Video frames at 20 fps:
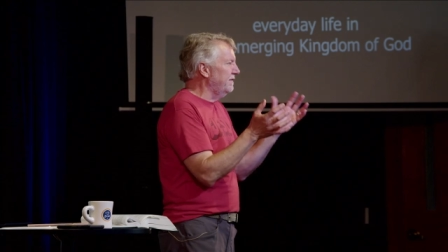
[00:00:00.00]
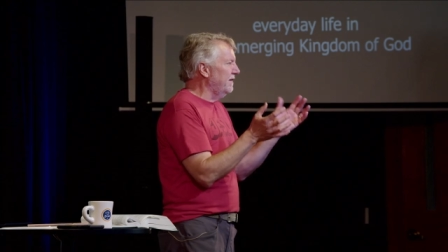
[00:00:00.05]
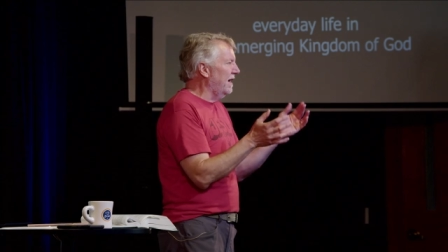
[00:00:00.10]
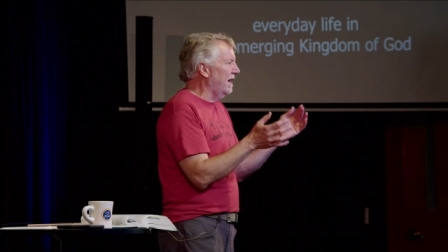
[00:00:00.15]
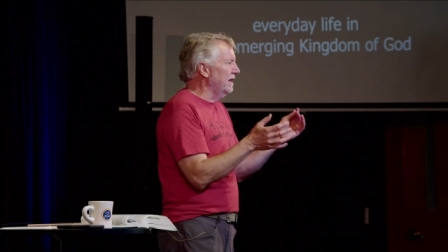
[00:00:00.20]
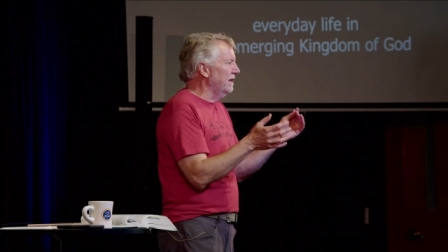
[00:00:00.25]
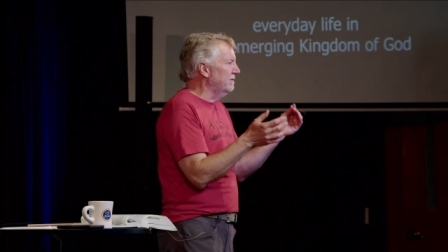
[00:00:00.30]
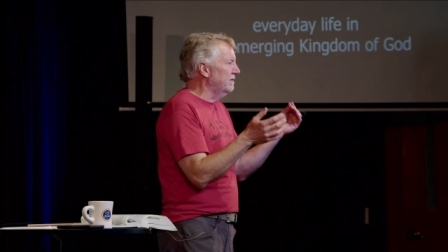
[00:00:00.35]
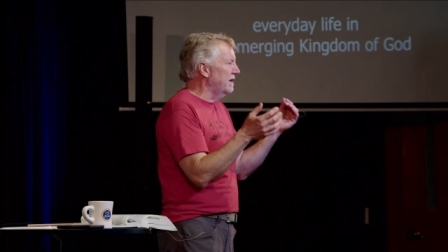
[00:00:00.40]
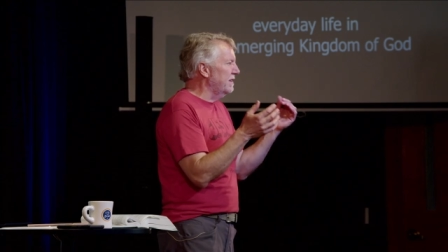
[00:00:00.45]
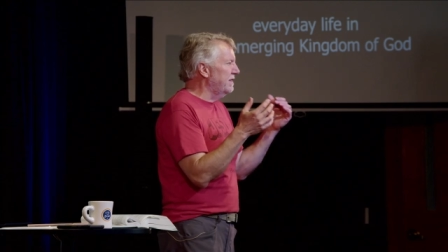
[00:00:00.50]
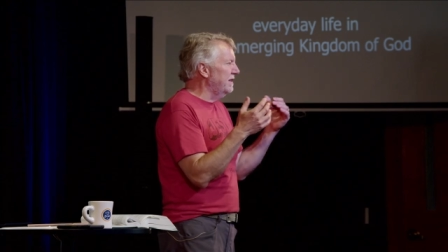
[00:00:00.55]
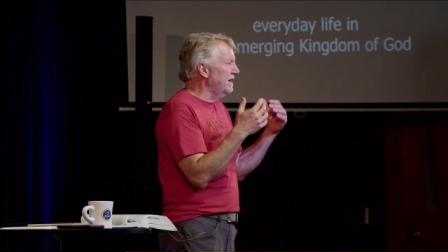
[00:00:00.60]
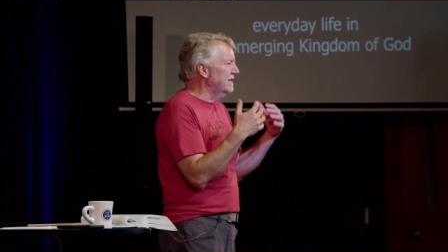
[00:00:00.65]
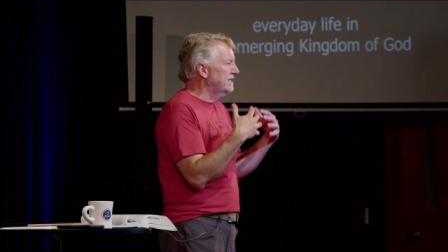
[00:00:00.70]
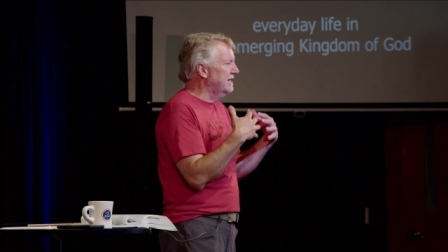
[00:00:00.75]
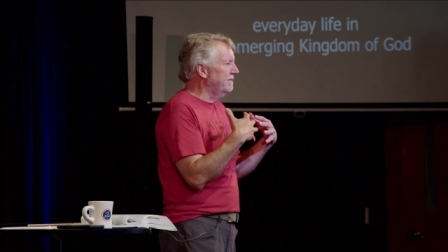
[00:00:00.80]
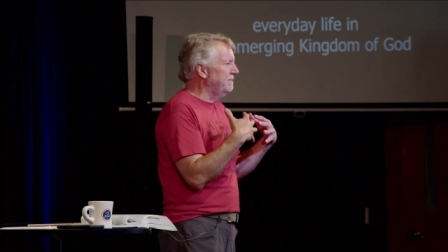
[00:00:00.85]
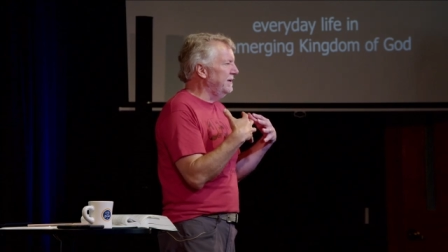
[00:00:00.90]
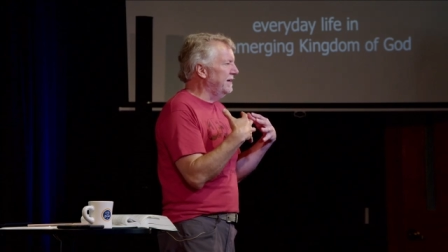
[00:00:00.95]
follower and
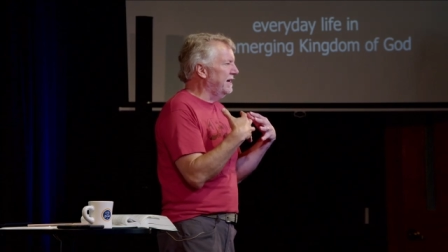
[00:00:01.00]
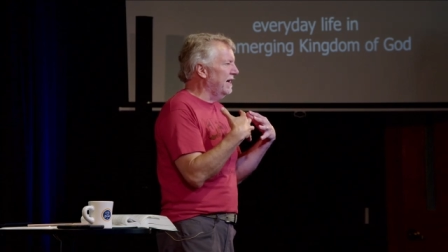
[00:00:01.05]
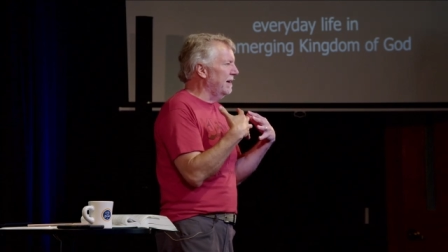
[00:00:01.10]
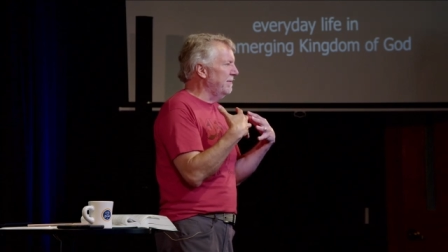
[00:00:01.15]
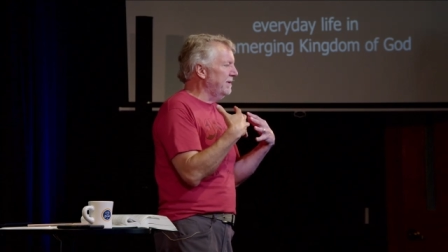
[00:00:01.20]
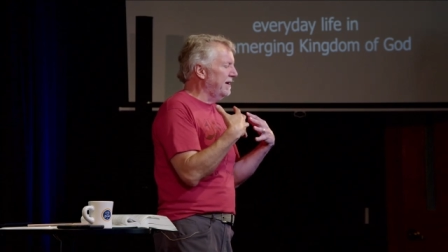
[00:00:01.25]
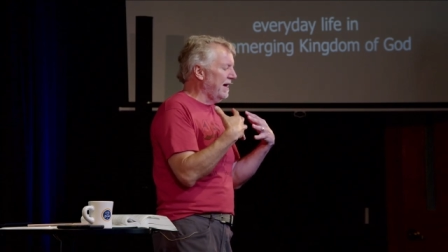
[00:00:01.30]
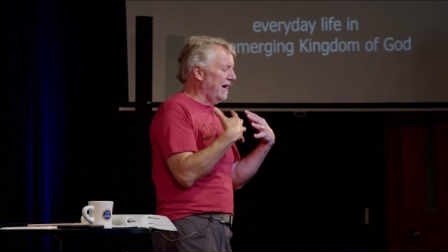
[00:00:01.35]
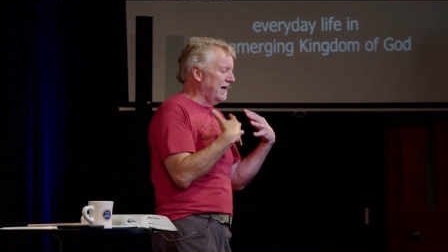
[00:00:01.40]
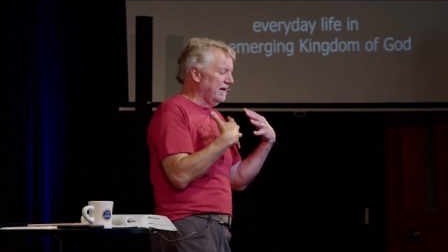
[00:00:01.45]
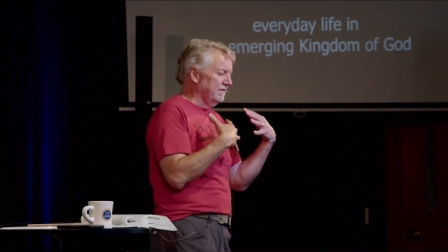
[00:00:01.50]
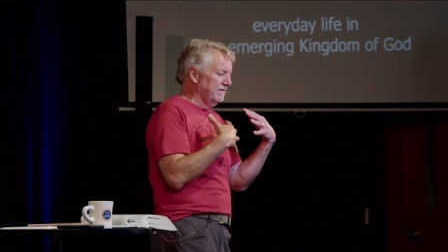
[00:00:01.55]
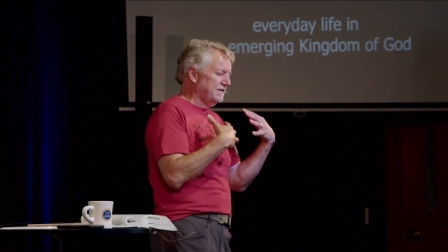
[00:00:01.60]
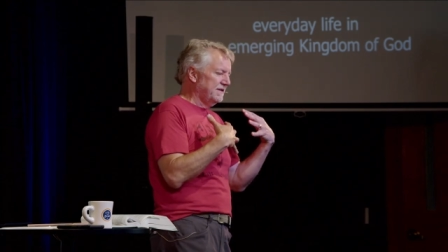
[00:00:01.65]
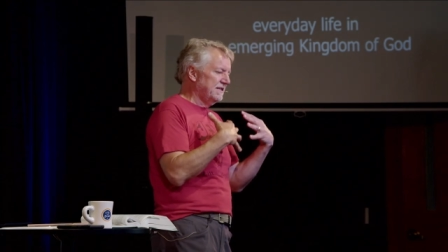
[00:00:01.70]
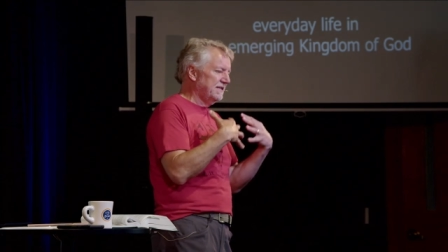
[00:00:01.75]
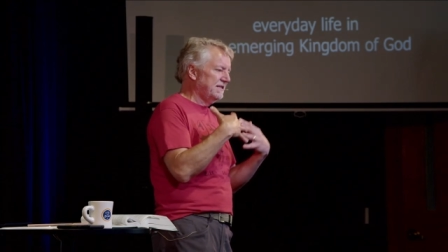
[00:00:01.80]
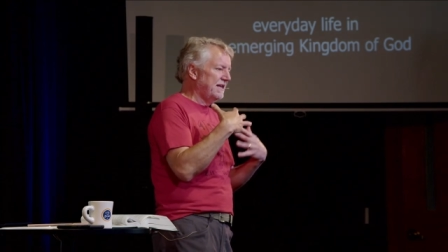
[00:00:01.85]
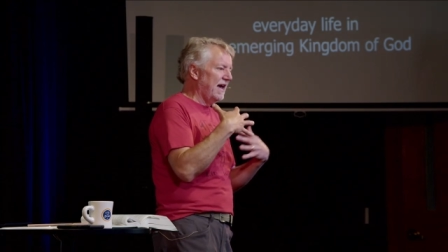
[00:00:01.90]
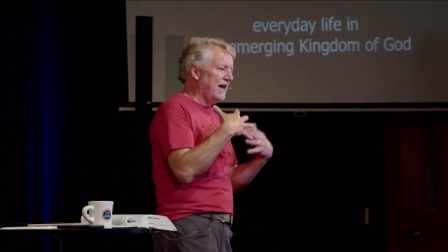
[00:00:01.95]
things have become kind of
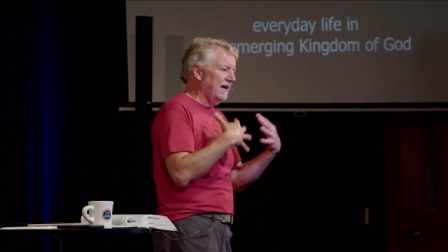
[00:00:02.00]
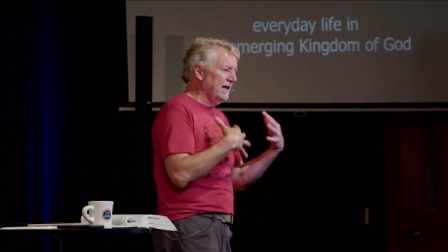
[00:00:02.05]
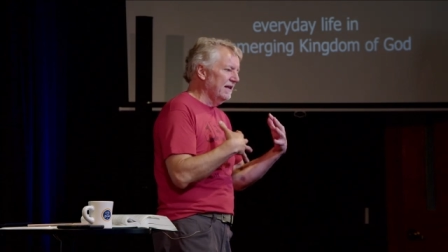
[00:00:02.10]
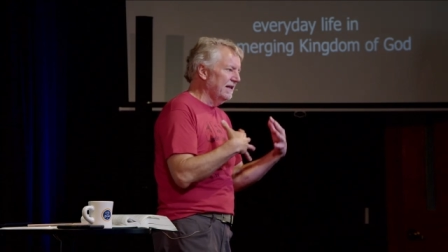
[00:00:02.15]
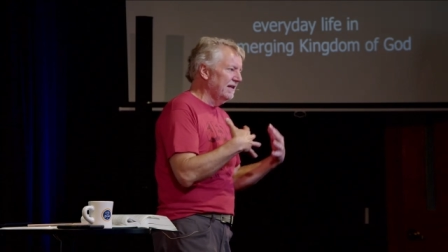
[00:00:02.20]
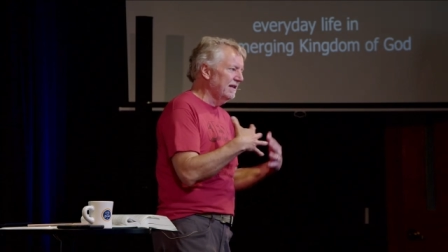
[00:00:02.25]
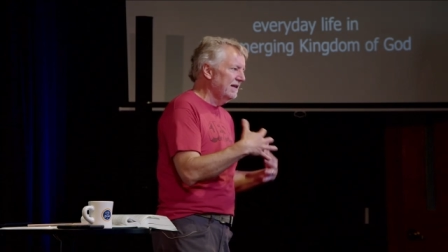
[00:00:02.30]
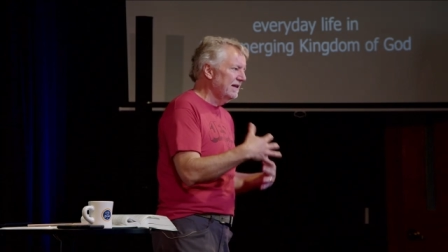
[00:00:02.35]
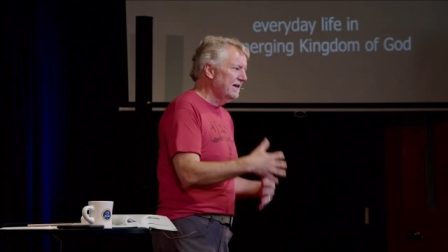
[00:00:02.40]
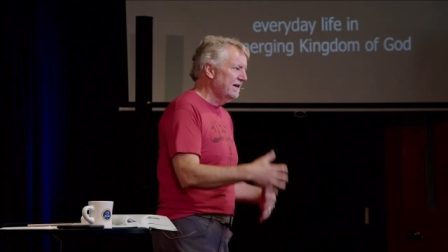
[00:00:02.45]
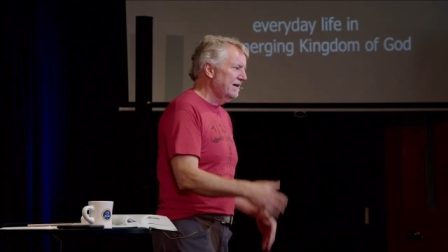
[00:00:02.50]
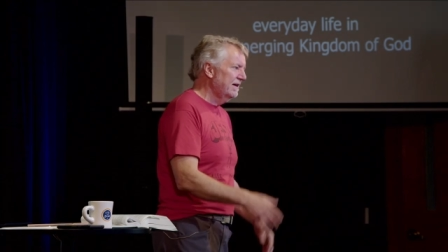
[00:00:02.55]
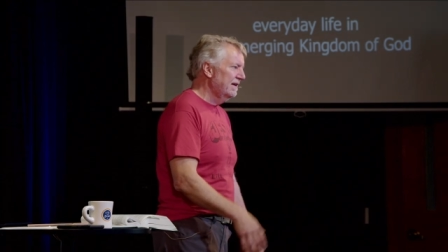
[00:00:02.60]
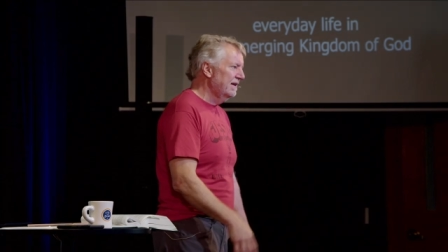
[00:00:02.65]
stale,